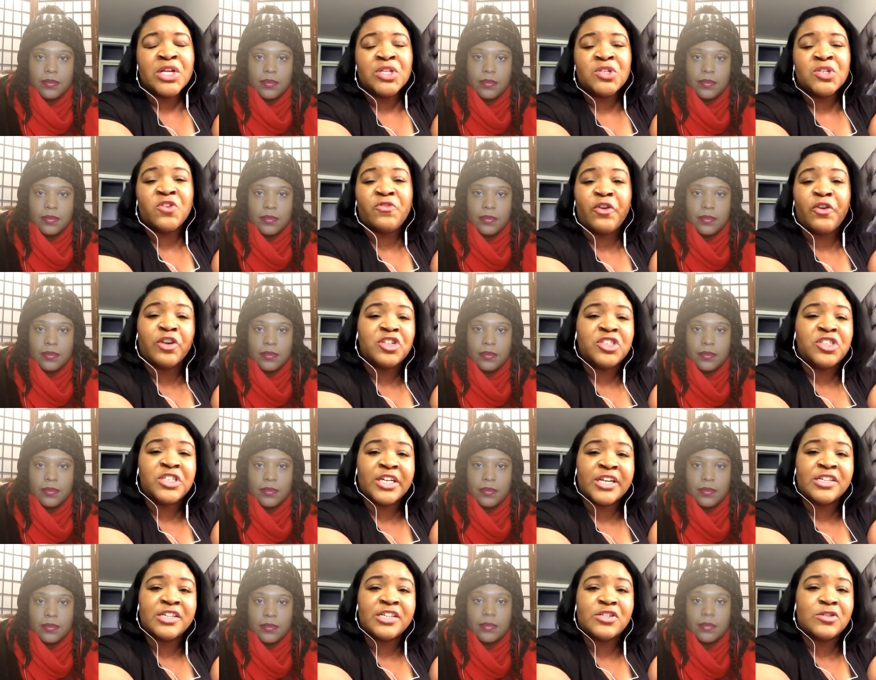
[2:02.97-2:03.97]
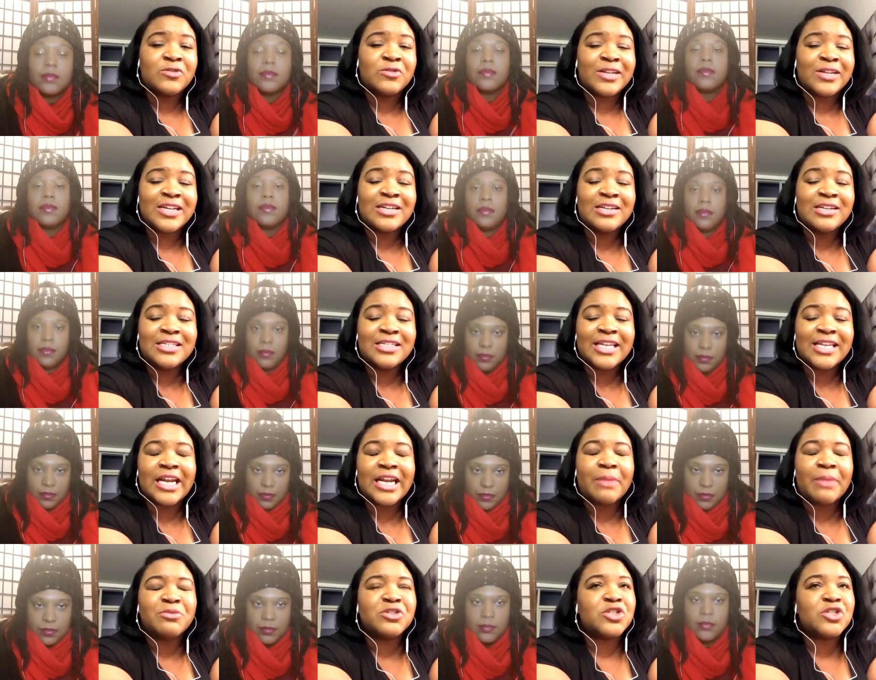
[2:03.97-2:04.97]
Speaker 1: to first gen students and
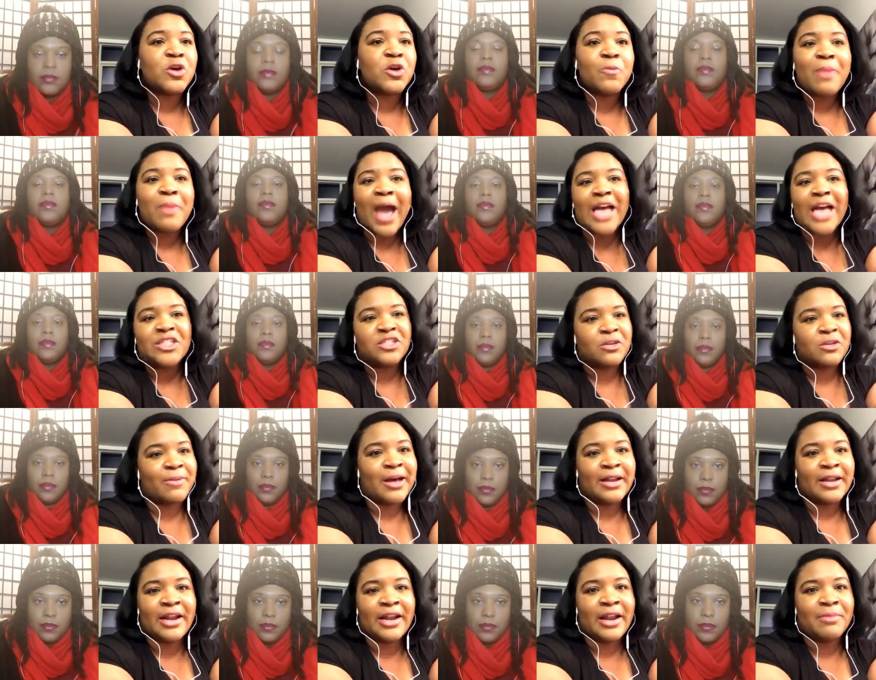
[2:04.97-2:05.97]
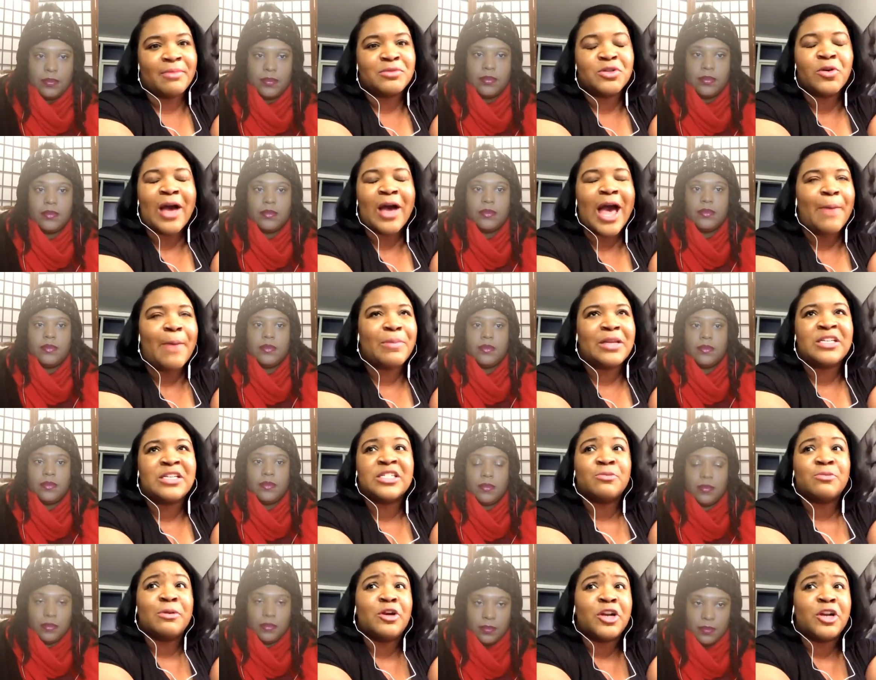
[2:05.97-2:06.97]
i'm just so passionate mm-hmm. about it mm-hmm. and i'm so happy to
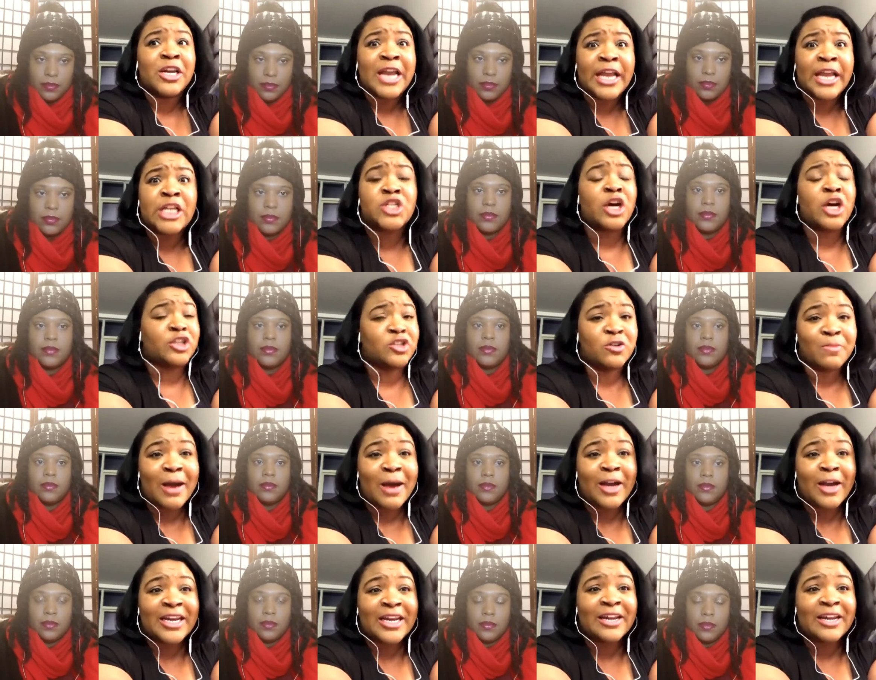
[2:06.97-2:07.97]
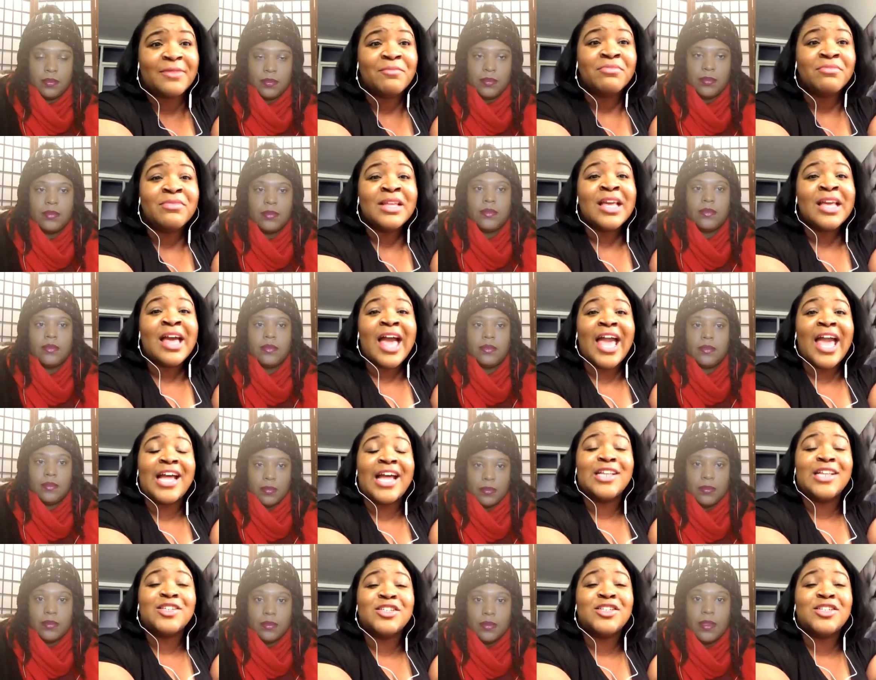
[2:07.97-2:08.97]
just be here today to talk to you about it
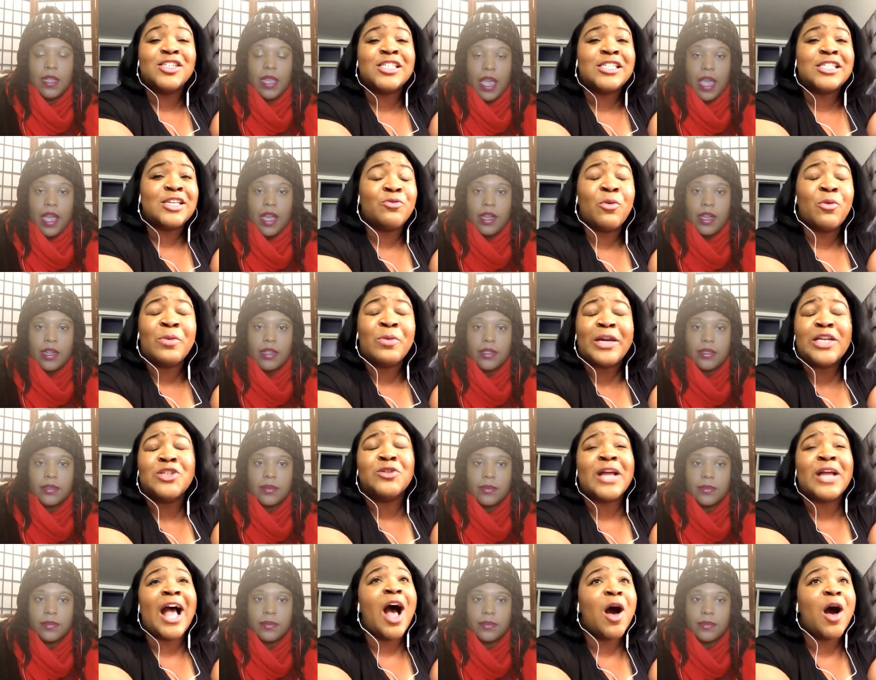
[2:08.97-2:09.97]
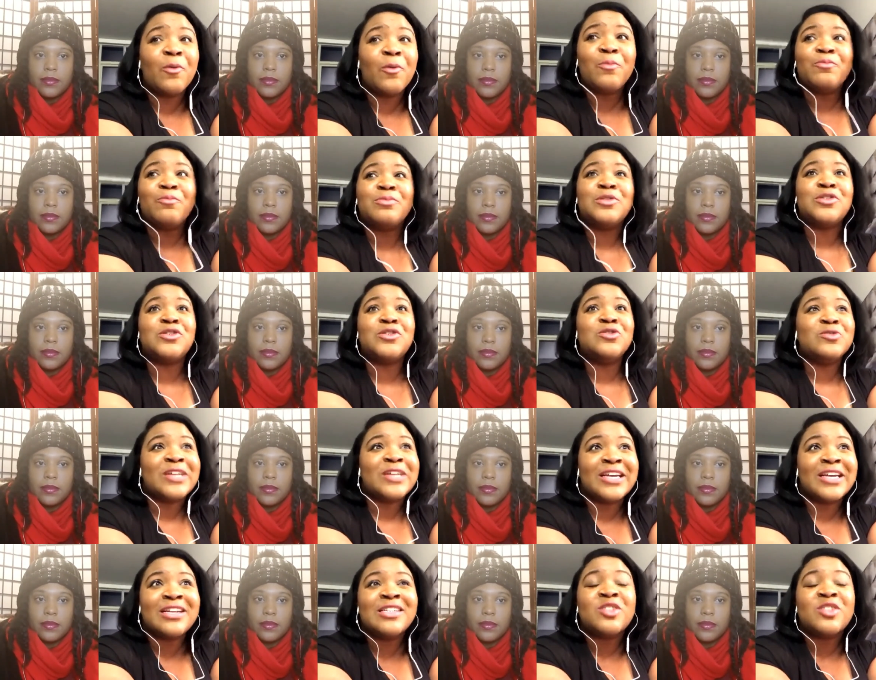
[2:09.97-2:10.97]
and to just yeah. see what we can do to help
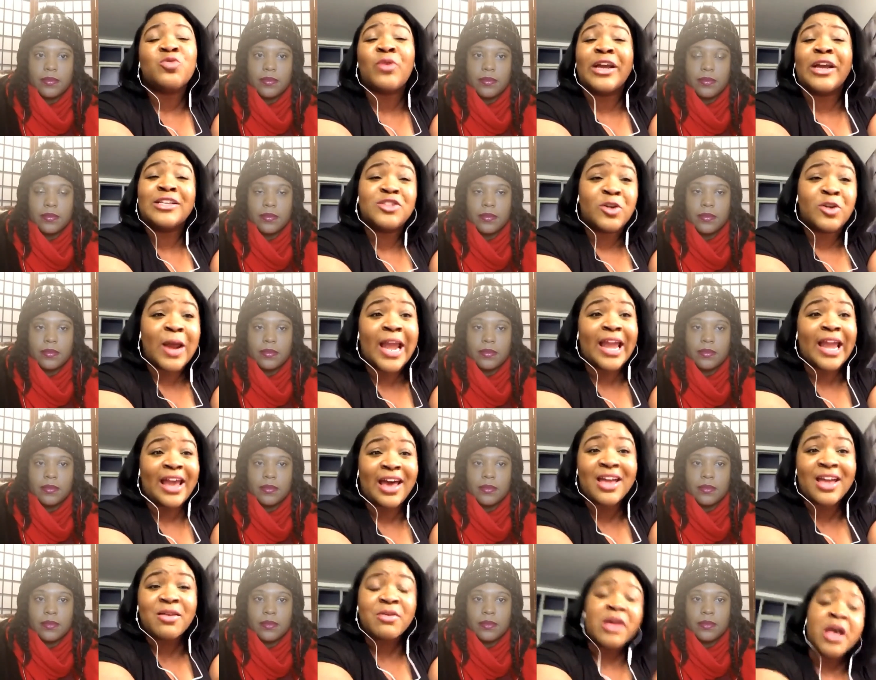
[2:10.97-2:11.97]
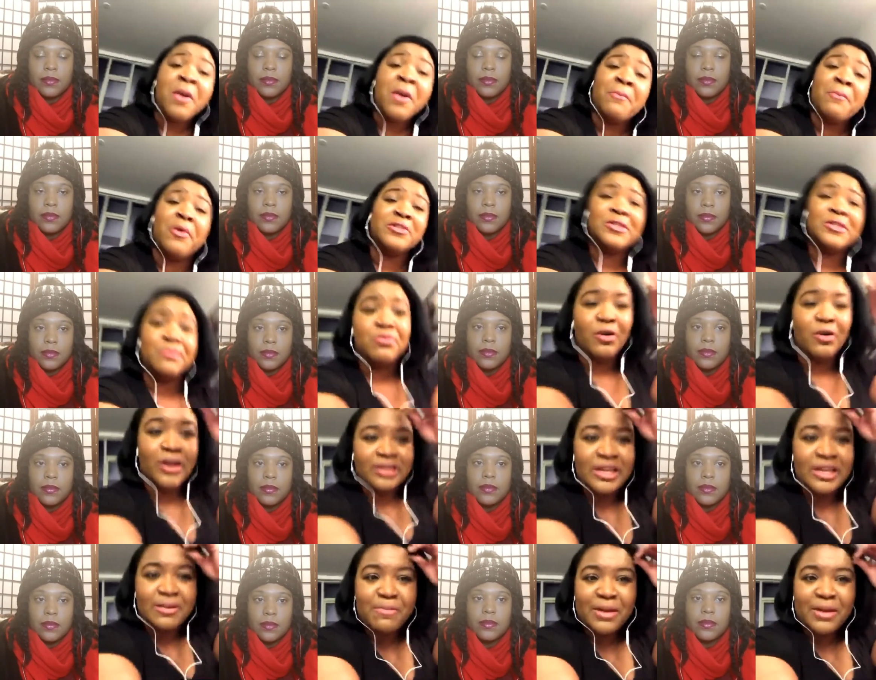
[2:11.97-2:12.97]
students raise their hand most
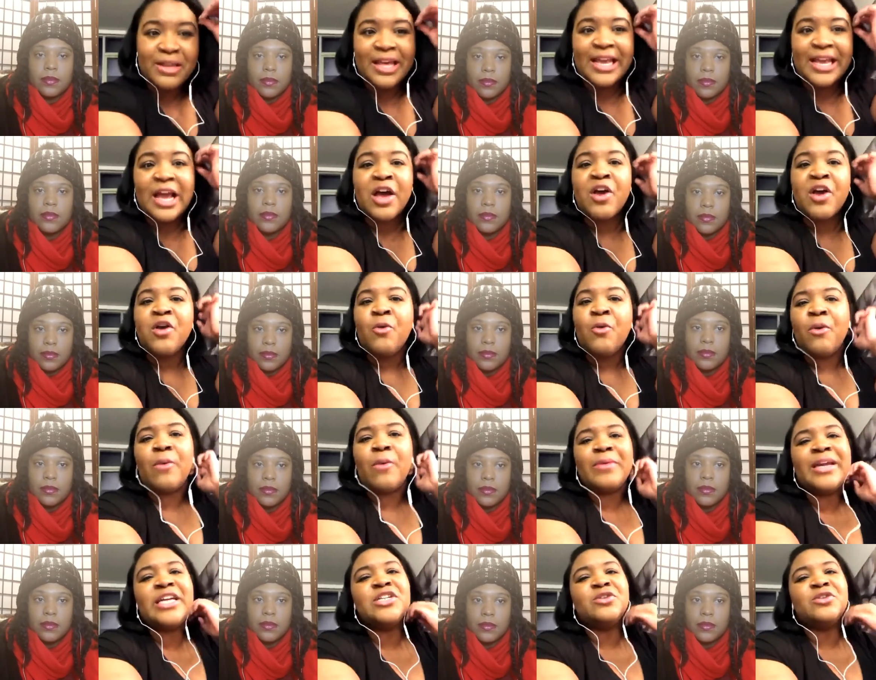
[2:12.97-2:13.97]
importantly but mm-hmm. like what we can